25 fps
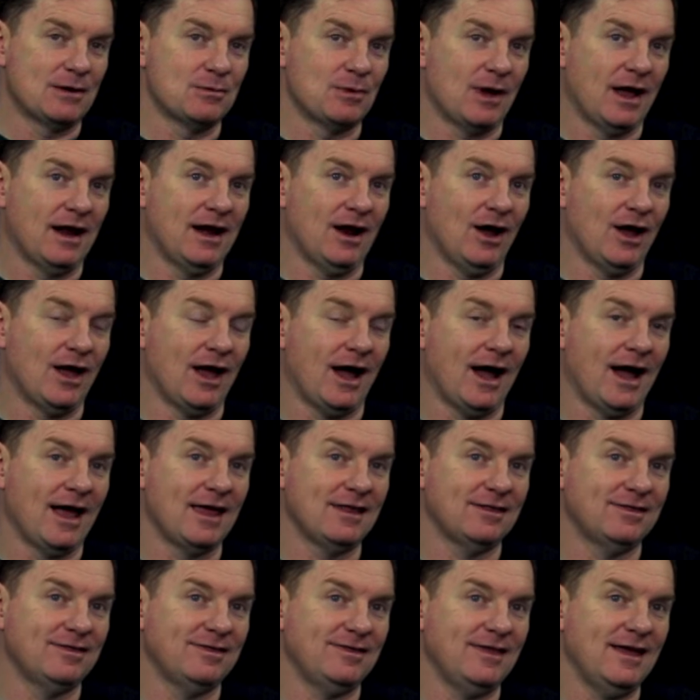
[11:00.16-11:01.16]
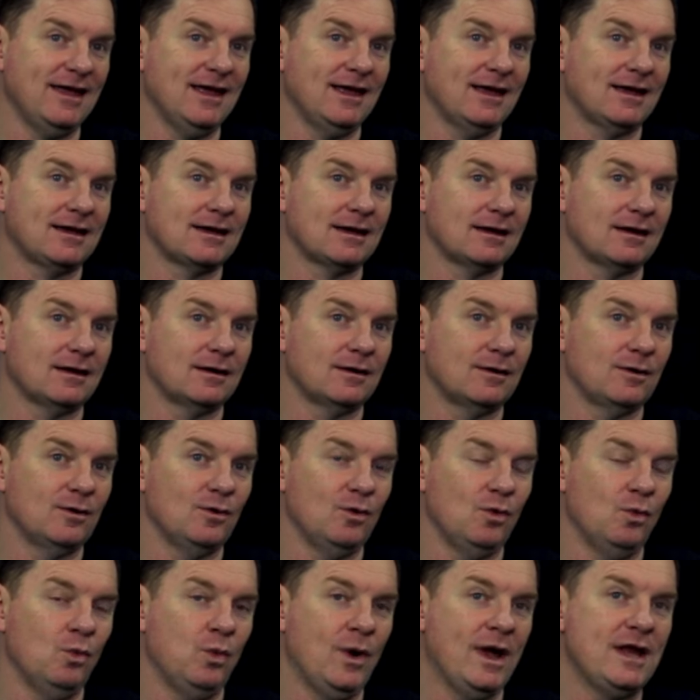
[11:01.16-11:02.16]
it, and I think
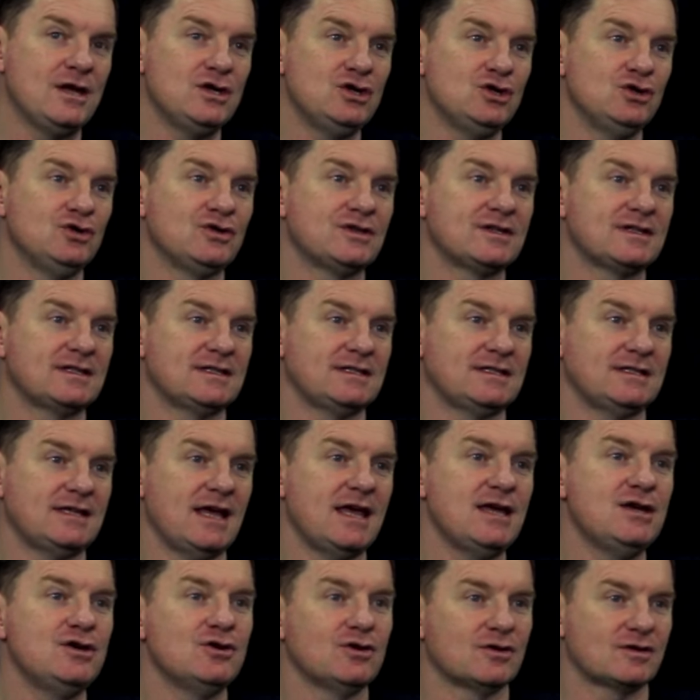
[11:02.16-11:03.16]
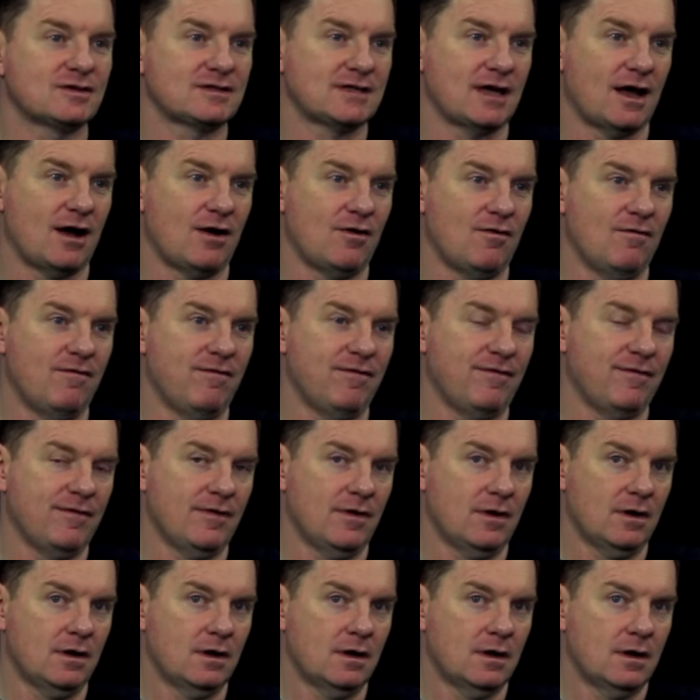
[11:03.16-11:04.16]
when you see yourself,
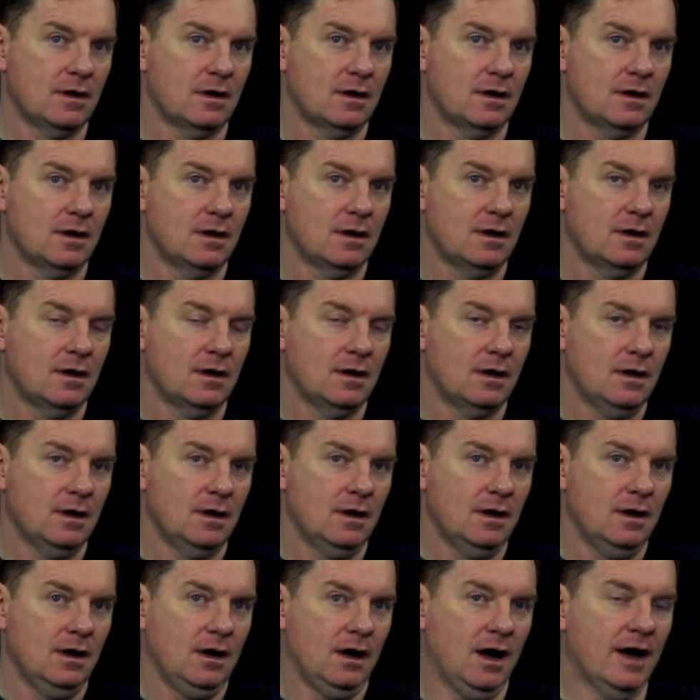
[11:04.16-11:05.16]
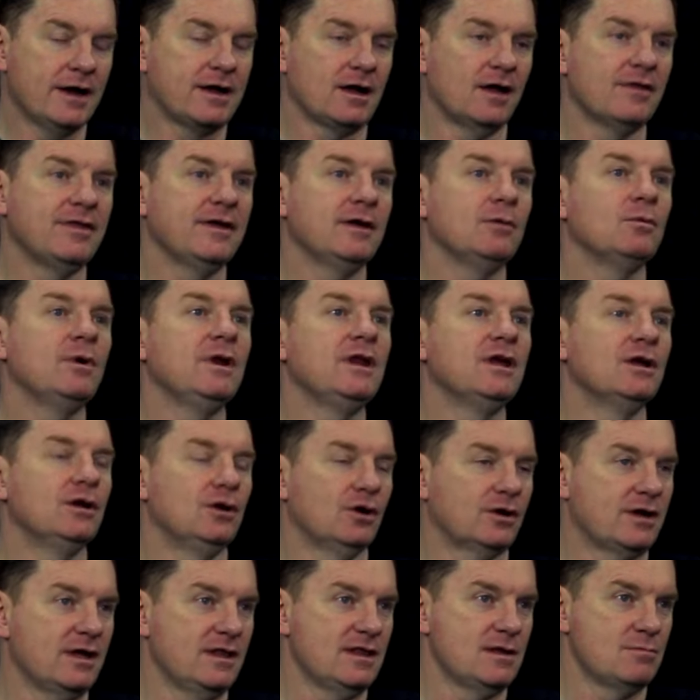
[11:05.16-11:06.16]
like I think when you
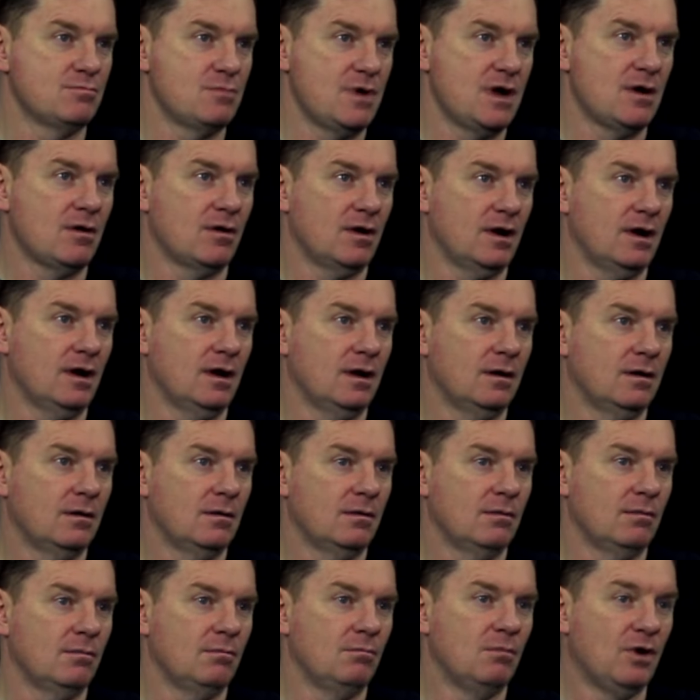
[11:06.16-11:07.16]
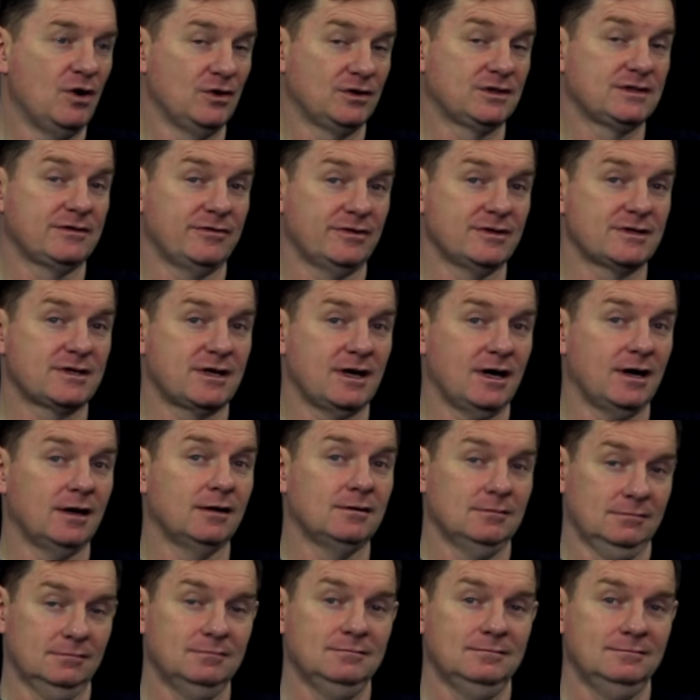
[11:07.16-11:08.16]
look in the mirror, most of us go,
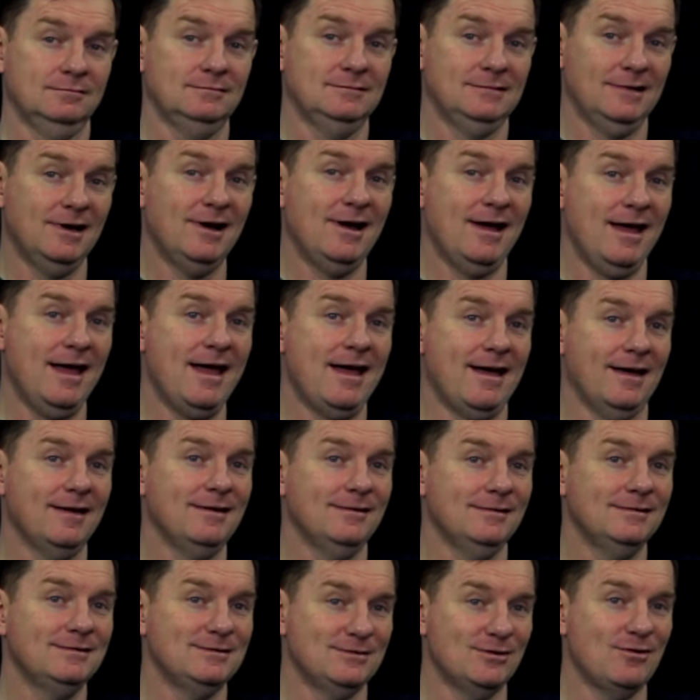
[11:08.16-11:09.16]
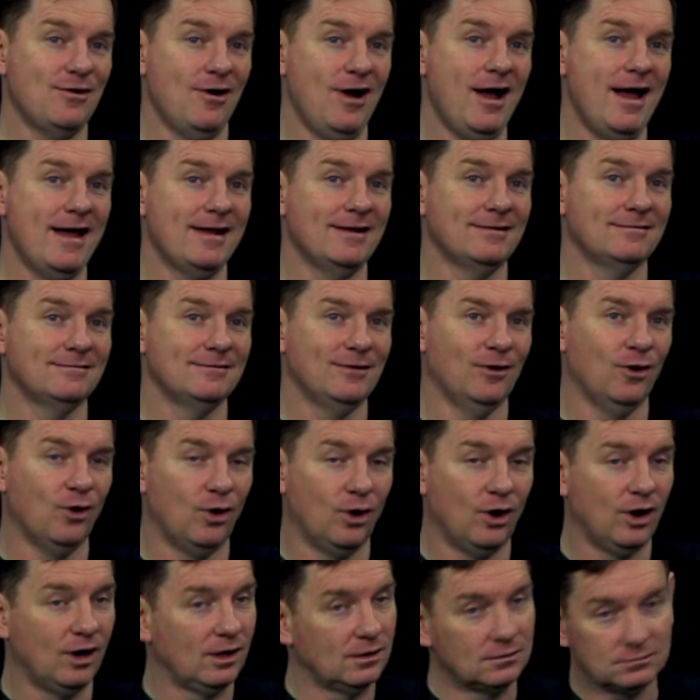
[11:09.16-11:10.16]
oh yeah, it's all right,
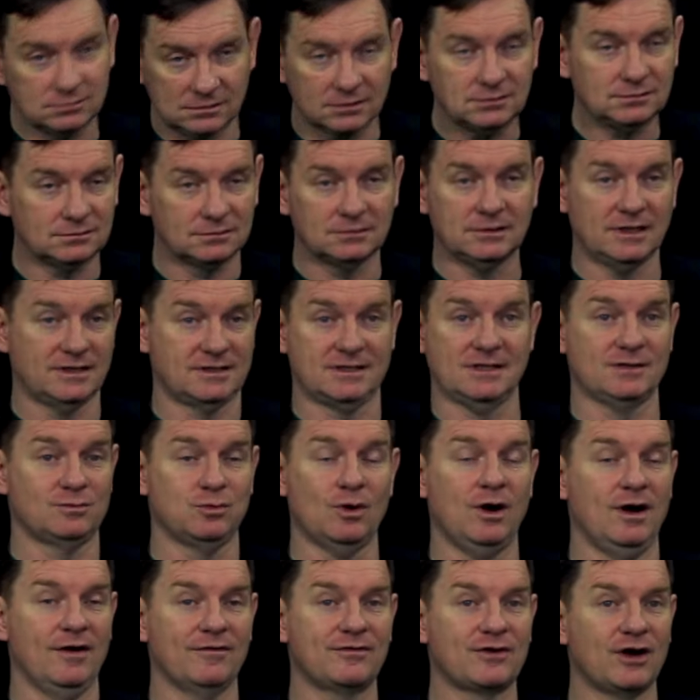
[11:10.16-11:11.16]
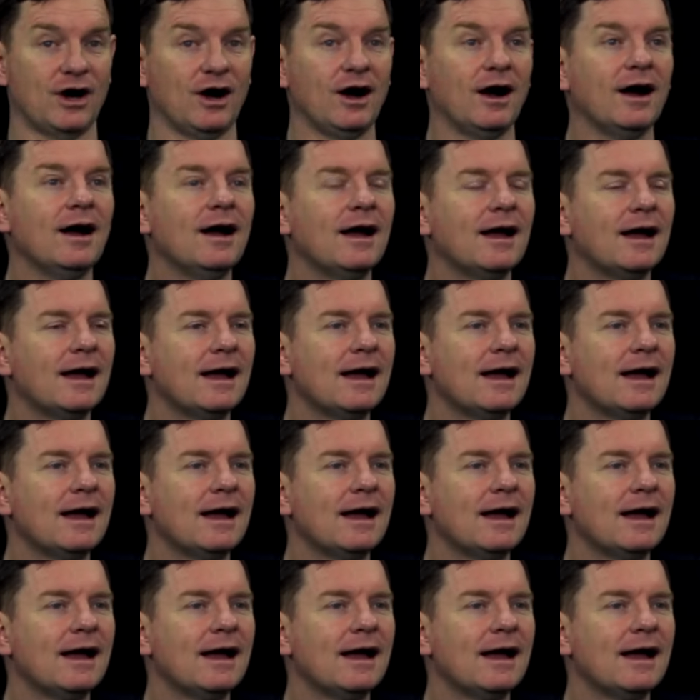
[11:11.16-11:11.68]
or this is what I've got.